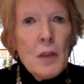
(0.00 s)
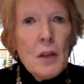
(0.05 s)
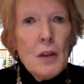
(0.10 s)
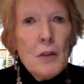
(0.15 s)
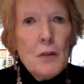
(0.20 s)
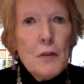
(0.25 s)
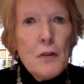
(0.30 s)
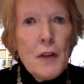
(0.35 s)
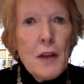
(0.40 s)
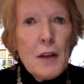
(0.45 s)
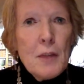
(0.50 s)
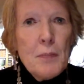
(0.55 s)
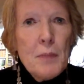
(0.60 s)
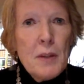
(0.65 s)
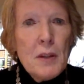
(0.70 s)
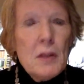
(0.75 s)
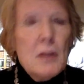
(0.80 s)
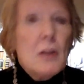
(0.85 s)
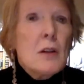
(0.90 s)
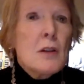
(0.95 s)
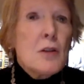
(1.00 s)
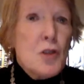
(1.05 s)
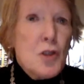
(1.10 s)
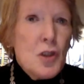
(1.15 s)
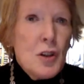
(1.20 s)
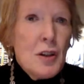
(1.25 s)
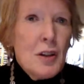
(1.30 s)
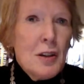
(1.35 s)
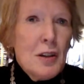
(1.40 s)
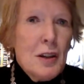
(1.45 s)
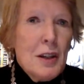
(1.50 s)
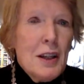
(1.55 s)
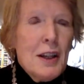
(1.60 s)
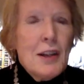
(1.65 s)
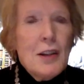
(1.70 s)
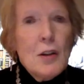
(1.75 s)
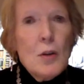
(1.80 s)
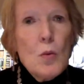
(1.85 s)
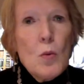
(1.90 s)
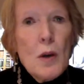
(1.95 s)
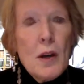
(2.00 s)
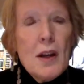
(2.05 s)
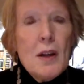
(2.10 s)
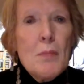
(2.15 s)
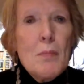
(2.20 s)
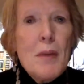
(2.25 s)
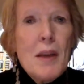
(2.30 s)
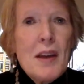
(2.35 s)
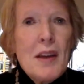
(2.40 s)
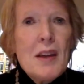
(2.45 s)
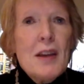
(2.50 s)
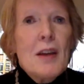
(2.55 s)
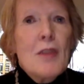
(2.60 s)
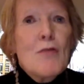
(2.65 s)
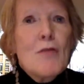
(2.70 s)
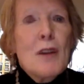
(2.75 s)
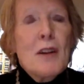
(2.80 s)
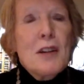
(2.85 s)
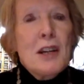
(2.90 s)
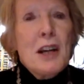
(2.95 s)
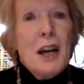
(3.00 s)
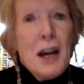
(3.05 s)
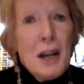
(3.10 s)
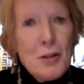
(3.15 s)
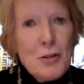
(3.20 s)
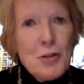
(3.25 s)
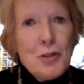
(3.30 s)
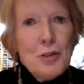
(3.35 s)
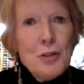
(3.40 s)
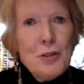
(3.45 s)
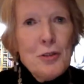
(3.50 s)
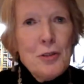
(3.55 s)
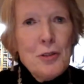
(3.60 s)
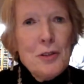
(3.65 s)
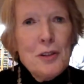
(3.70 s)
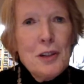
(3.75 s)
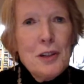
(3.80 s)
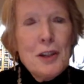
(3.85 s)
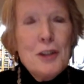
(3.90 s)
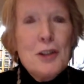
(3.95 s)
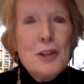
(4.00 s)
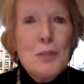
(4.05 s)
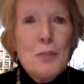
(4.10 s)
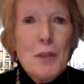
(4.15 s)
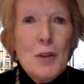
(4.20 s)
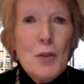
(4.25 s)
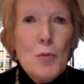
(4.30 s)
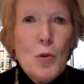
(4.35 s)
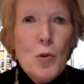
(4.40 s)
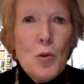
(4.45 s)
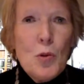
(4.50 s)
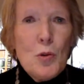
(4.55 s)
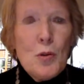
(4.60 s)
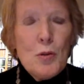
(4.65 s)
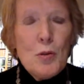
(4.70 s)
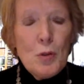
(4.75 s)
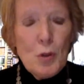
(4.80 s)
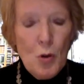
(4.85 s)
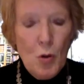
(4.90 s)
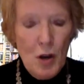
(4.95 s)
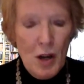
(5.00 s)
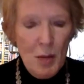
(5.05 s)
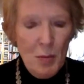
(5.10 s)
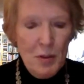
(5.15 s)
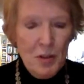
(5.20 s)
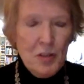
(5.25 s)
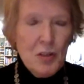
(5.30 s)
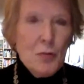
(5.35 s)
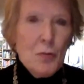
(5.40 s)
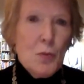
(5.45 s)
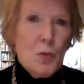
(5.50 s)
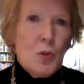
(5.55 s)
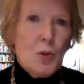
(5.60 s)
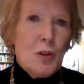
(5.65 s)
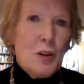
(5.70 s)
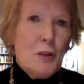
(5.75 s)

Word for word: In fact, biology, in a way, may run counter to the need to make war the requirements of war.